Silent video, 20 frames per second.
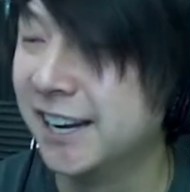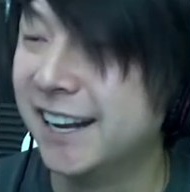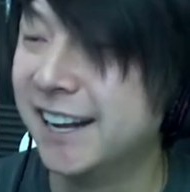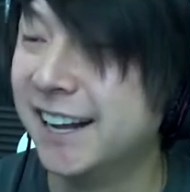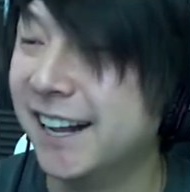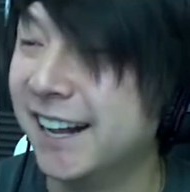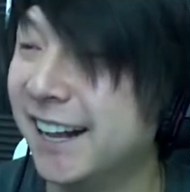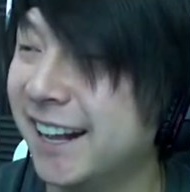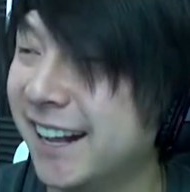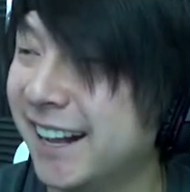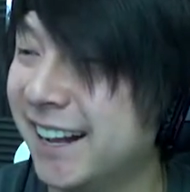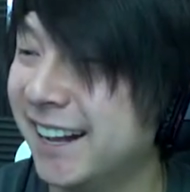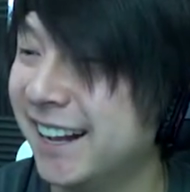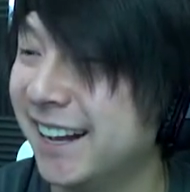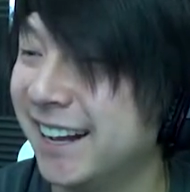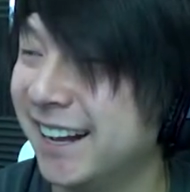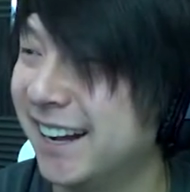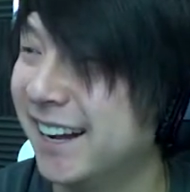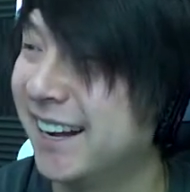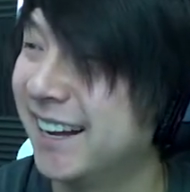
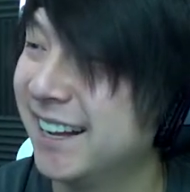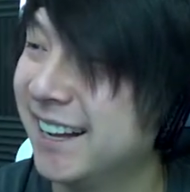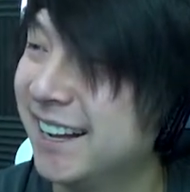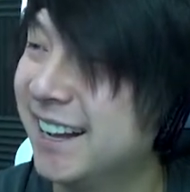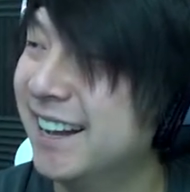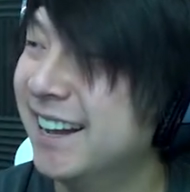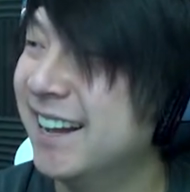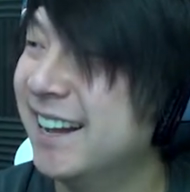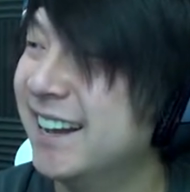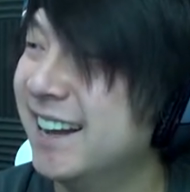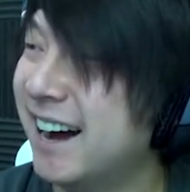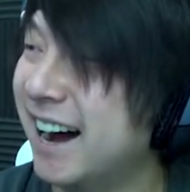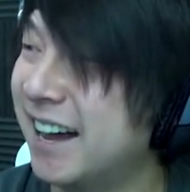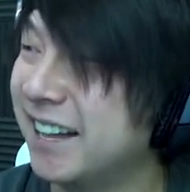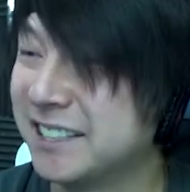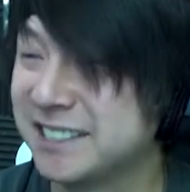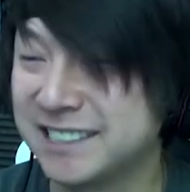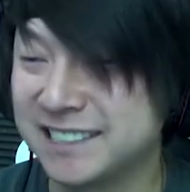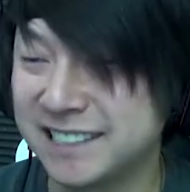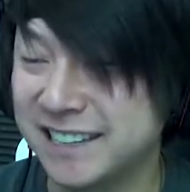
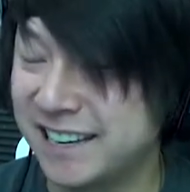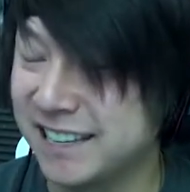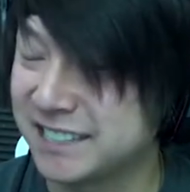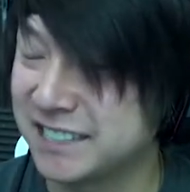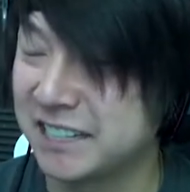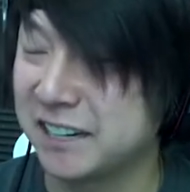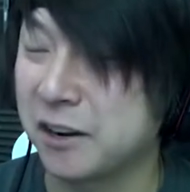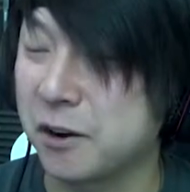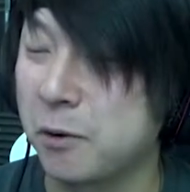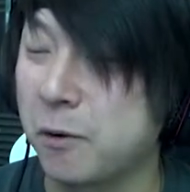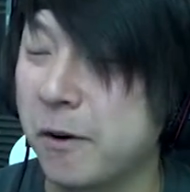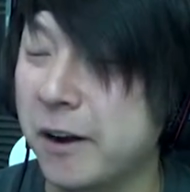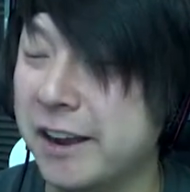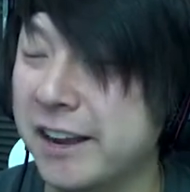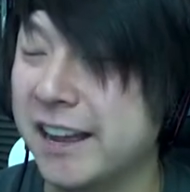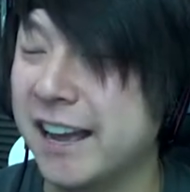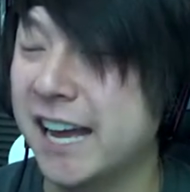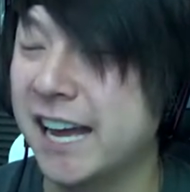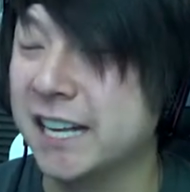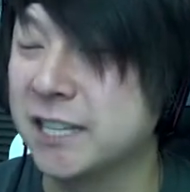this isn't
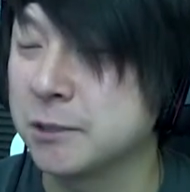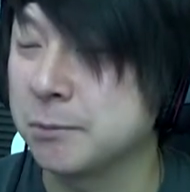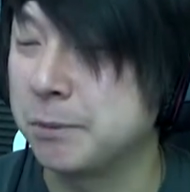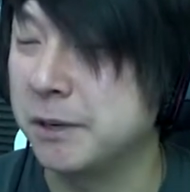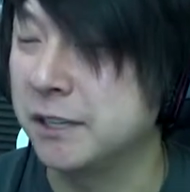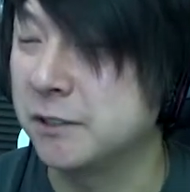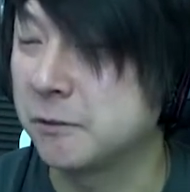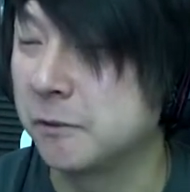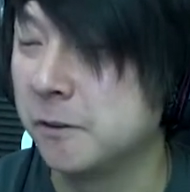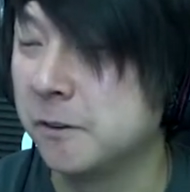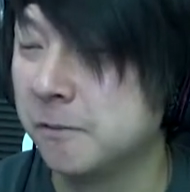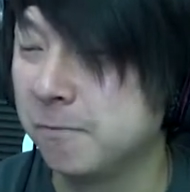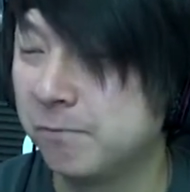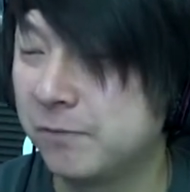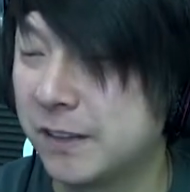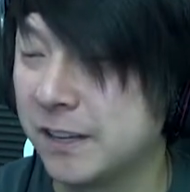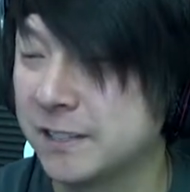quite as peaceful